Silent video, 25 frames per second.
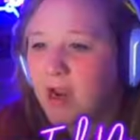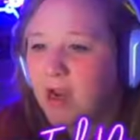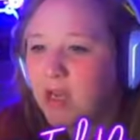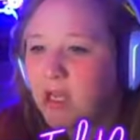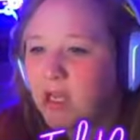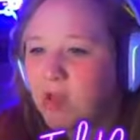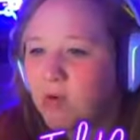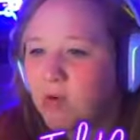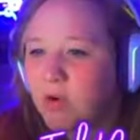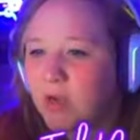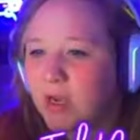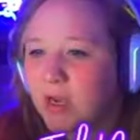
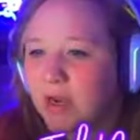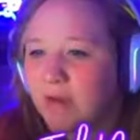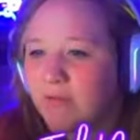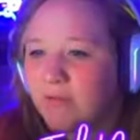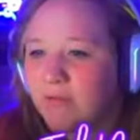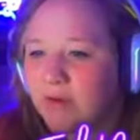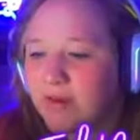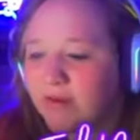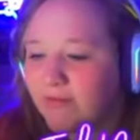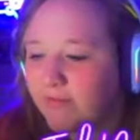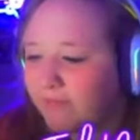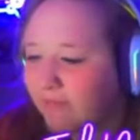you
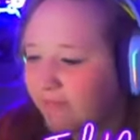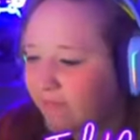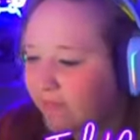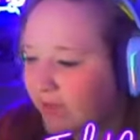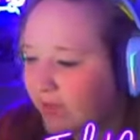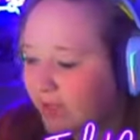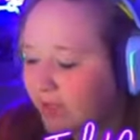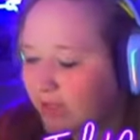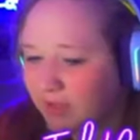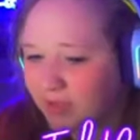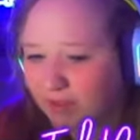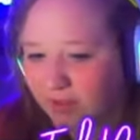covered in
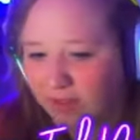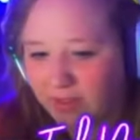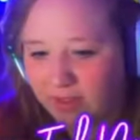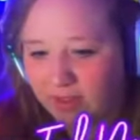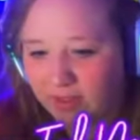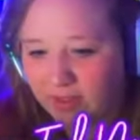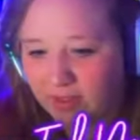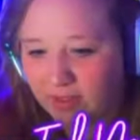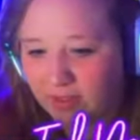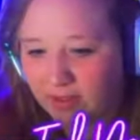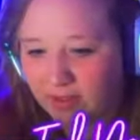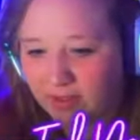
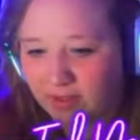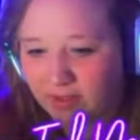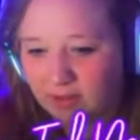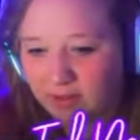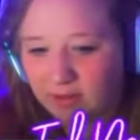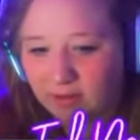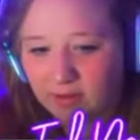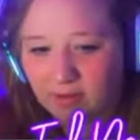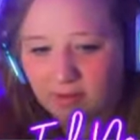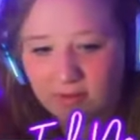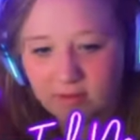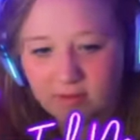filth? Ah.